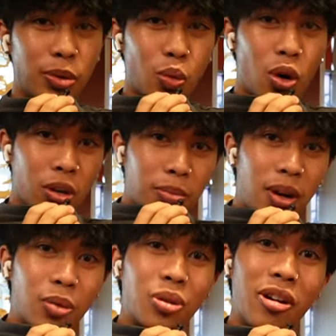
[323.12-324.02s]
me walk
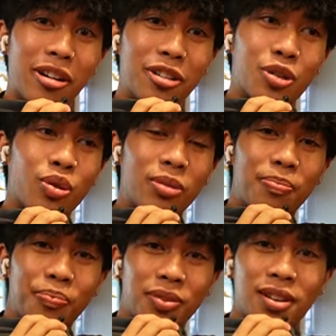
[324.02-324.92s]
by with the ice cream.
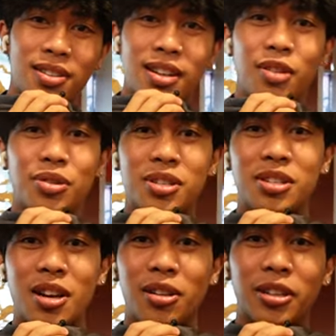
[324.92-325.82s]
Because now he's
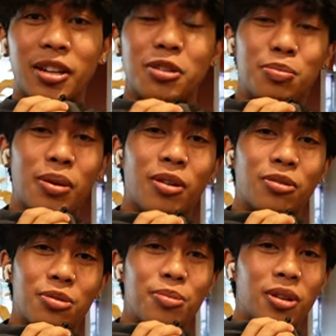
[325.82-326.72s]
yelling at his
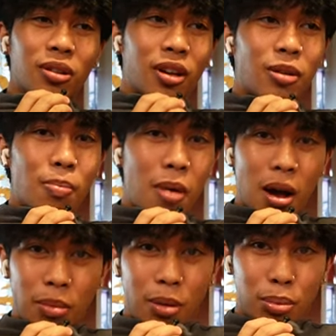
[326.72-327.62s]
parents being like,
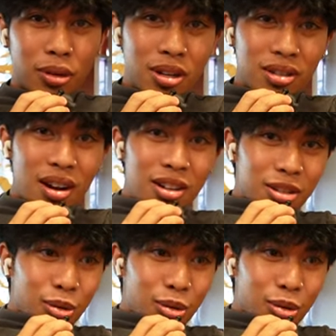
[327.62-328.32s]
Mama, please, ice